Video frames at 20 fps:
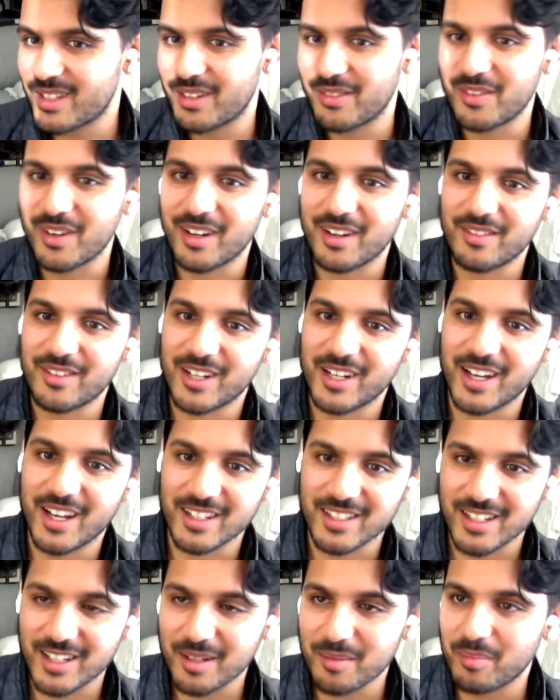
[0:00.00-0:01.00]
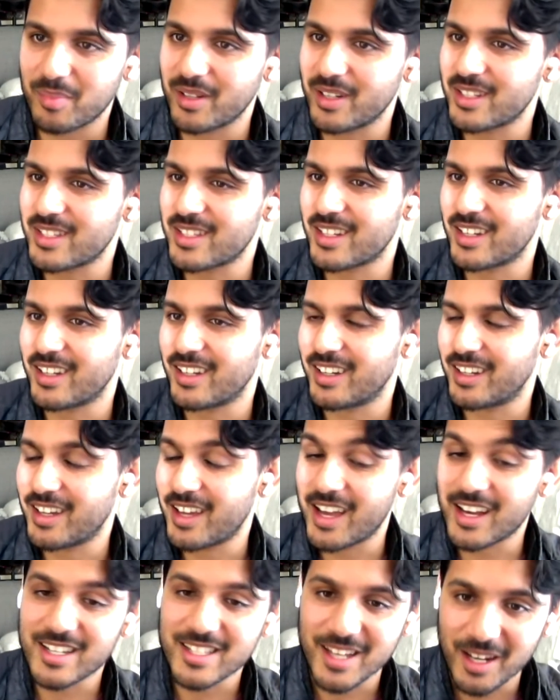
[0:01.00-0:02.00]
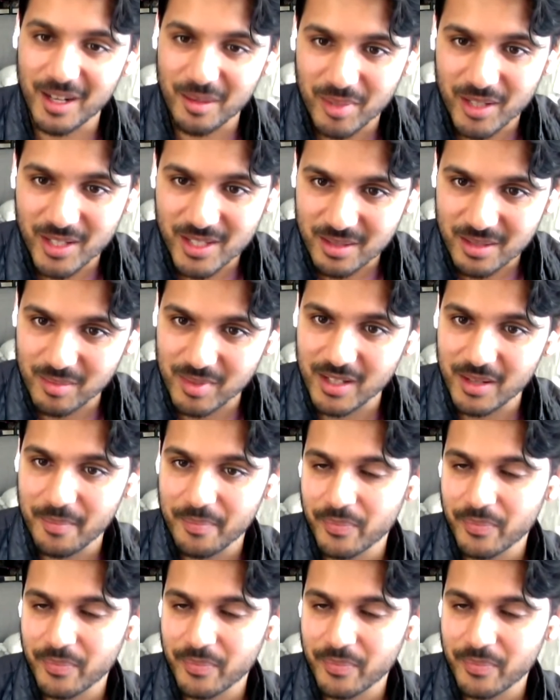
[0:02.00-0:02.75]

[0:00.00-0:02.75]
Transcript: They're very, very hectic, but uh, exciting place to be.